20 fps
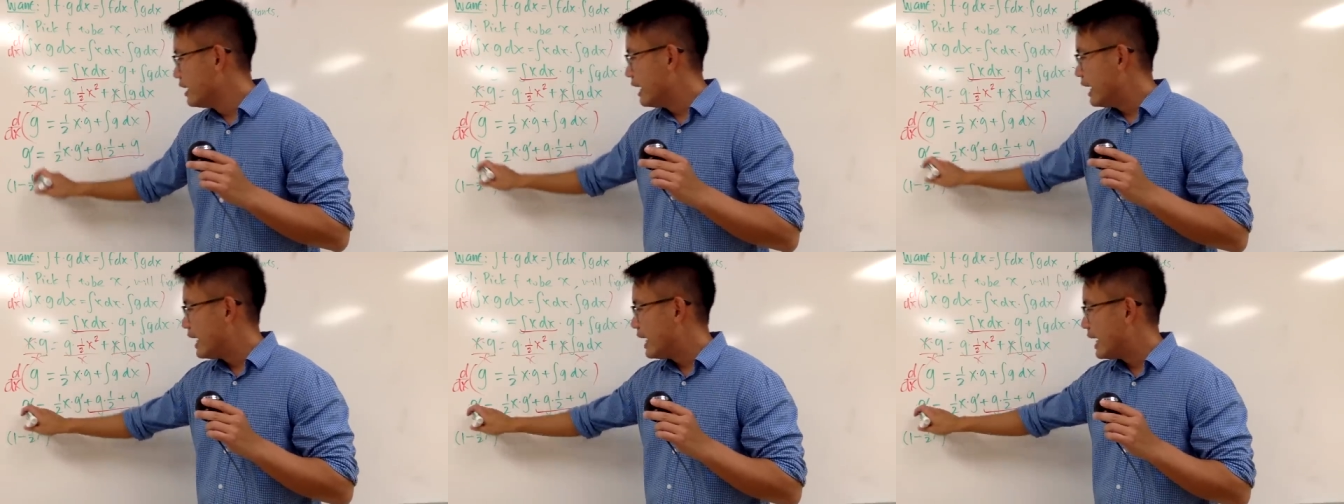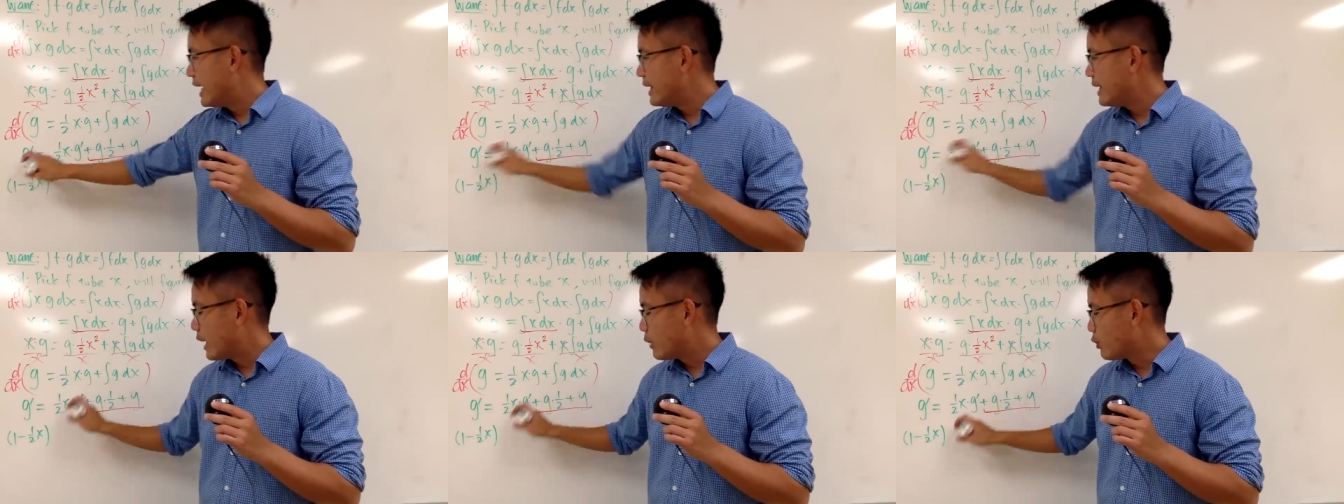
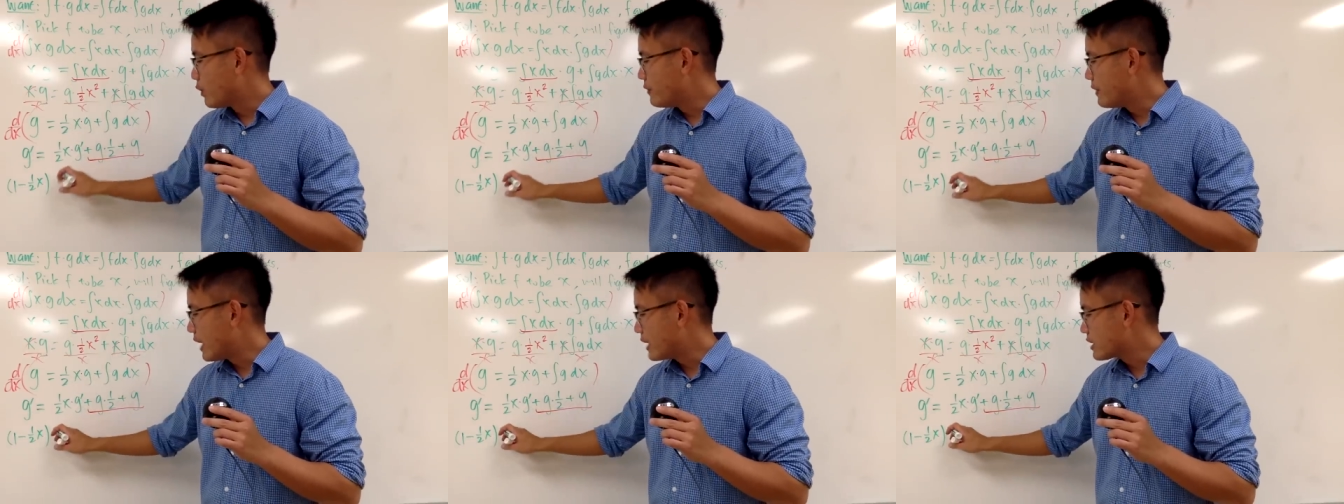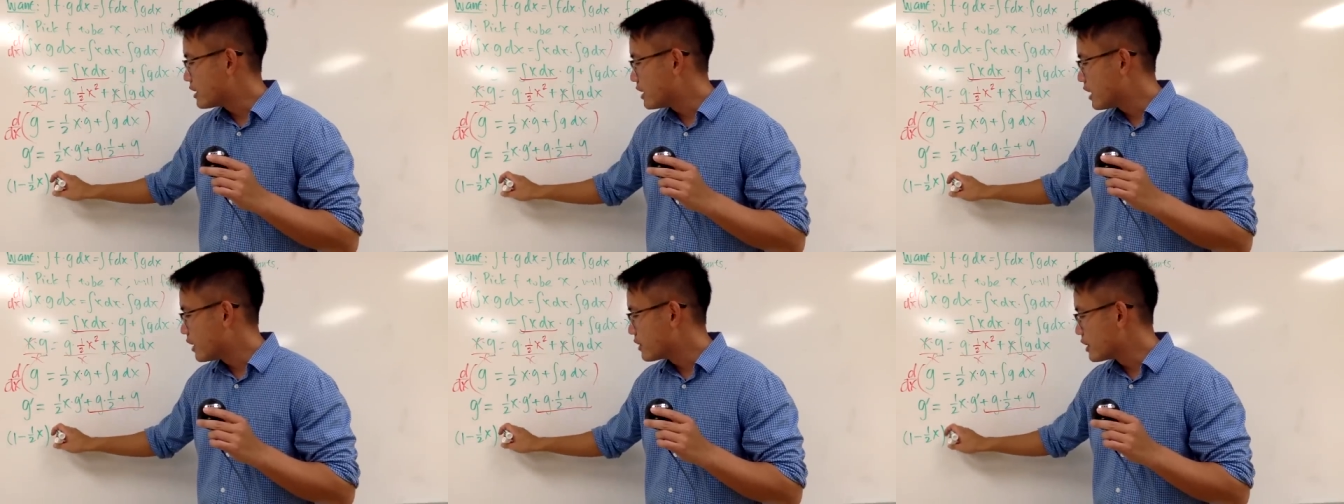and I will
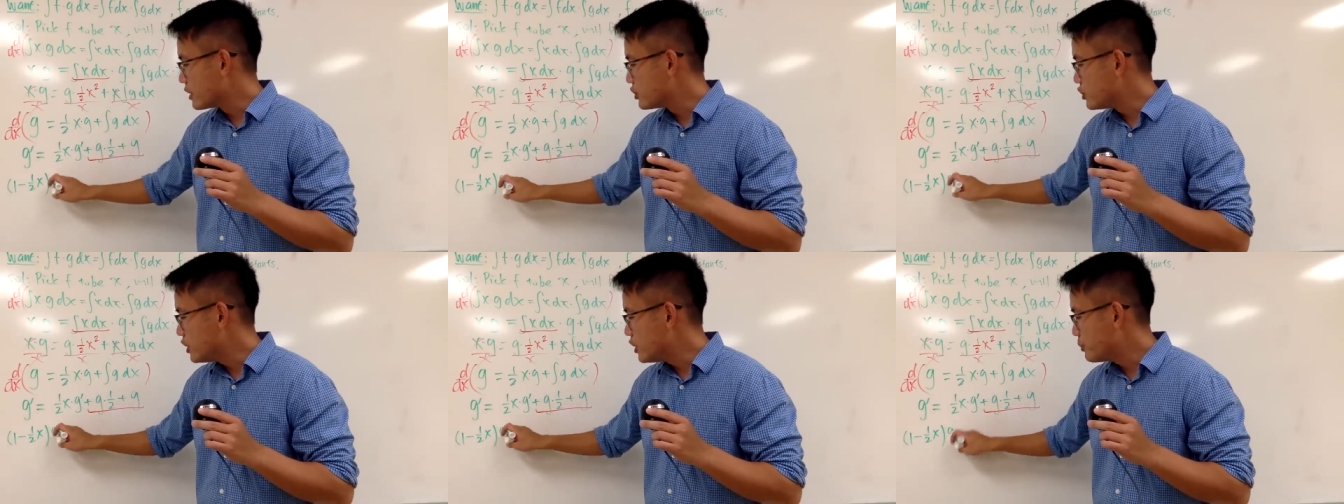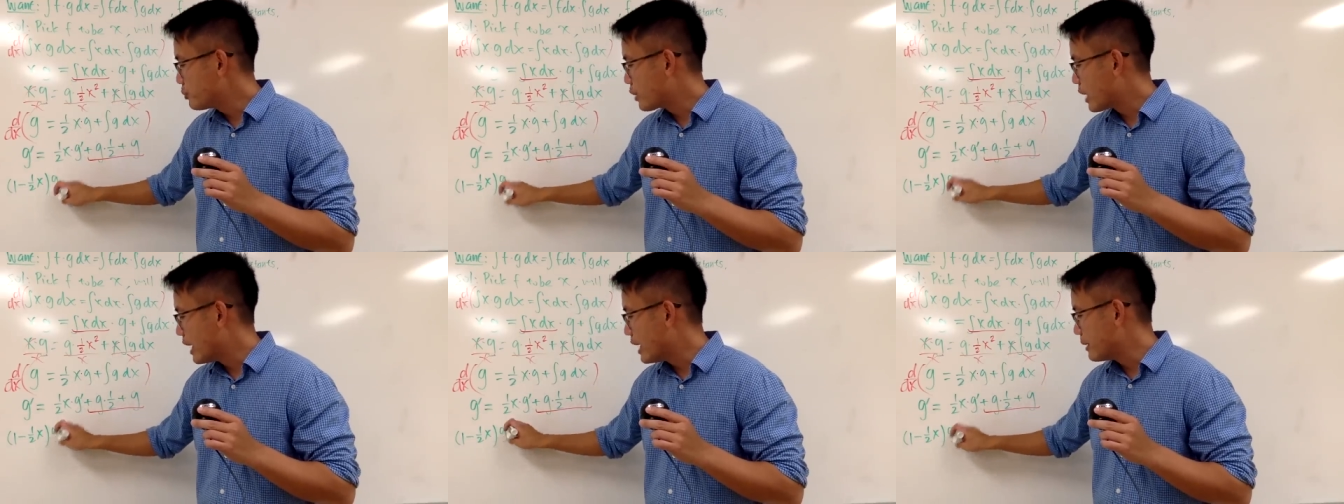factor out the g
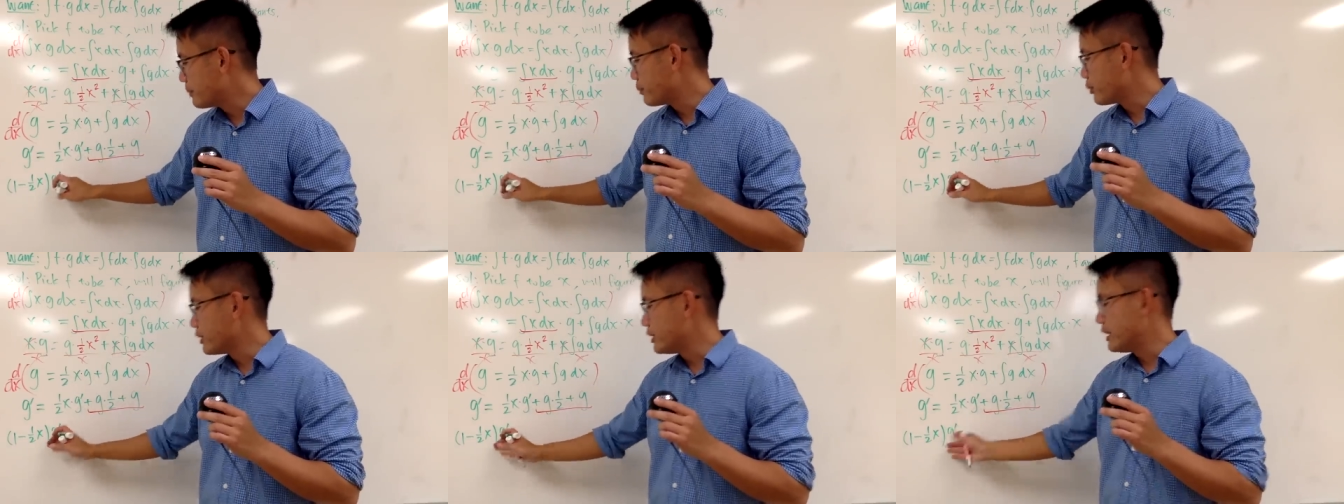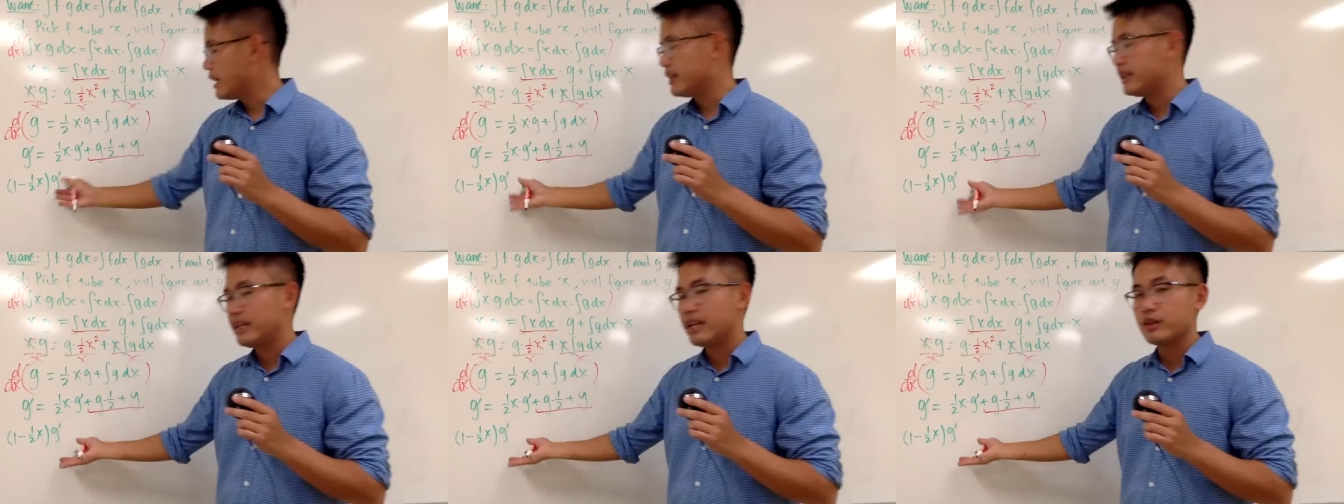prime and put it
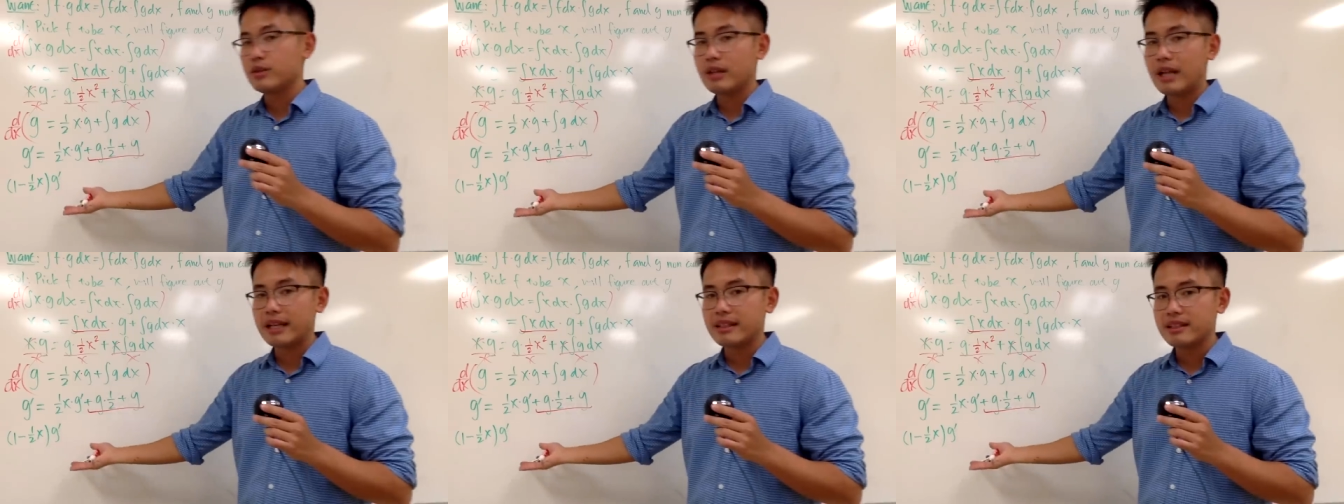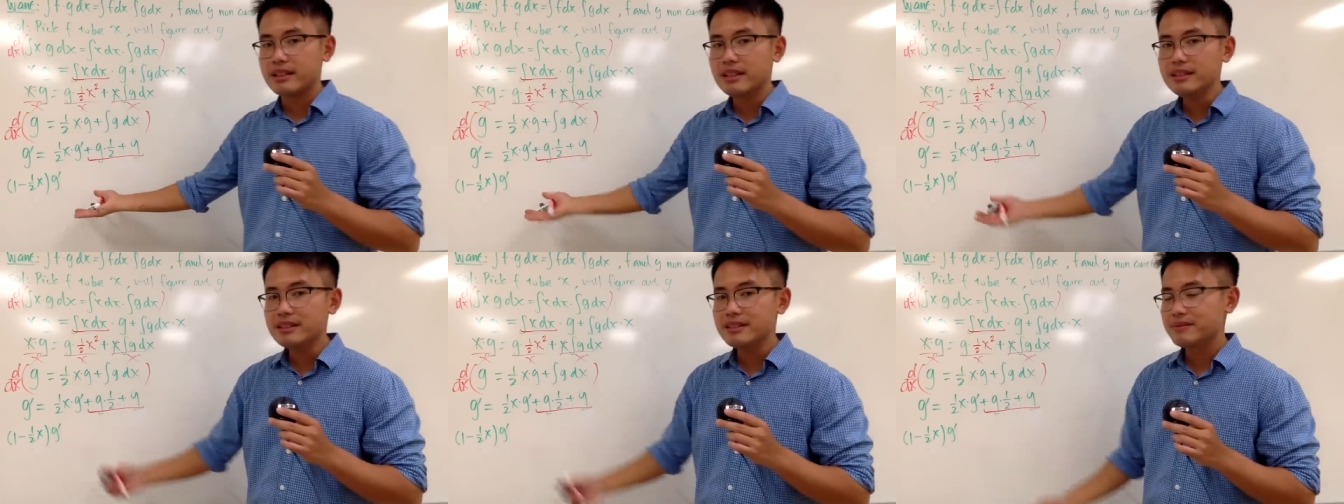at the end like
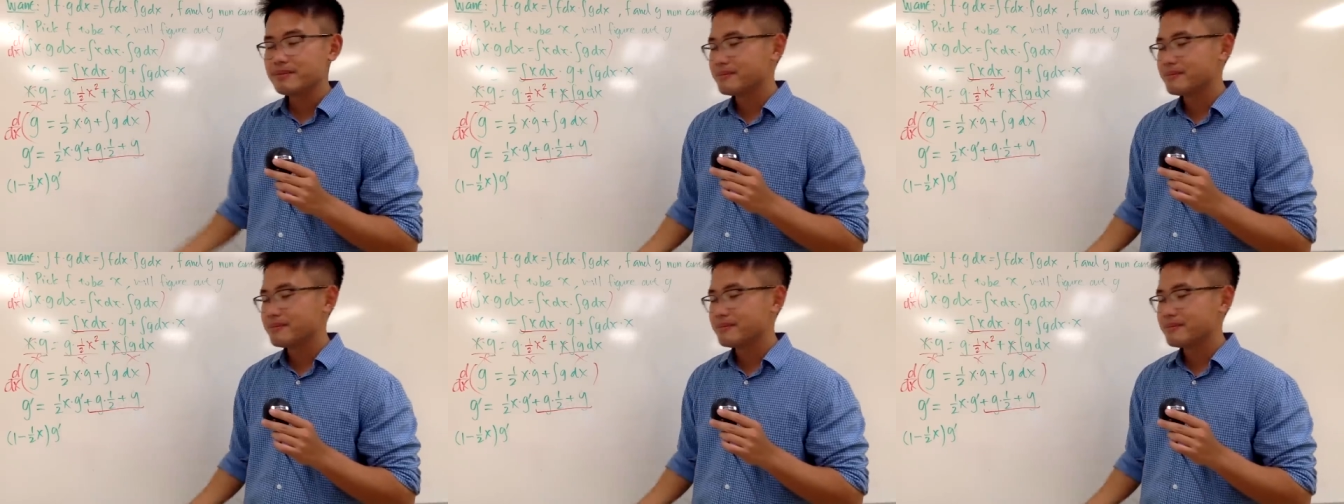this.